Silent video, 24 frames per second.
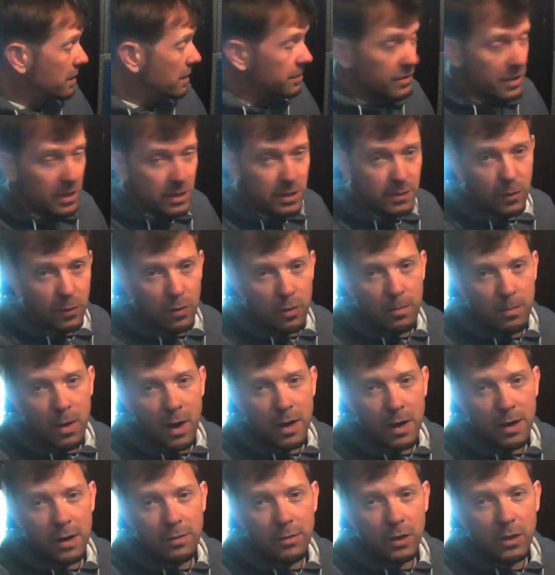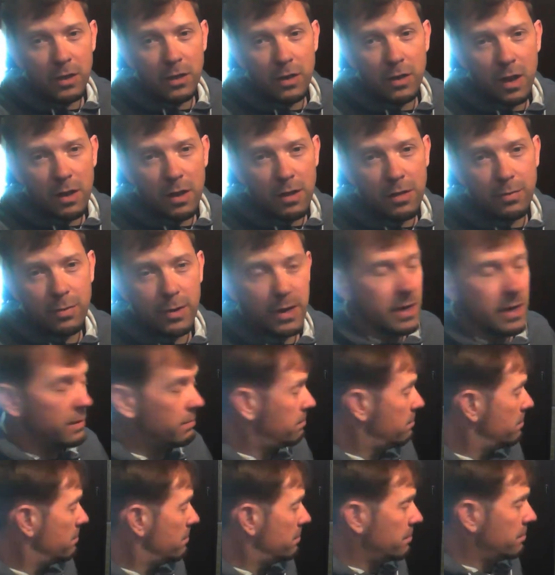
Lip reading: just for a reminder, I've only done 3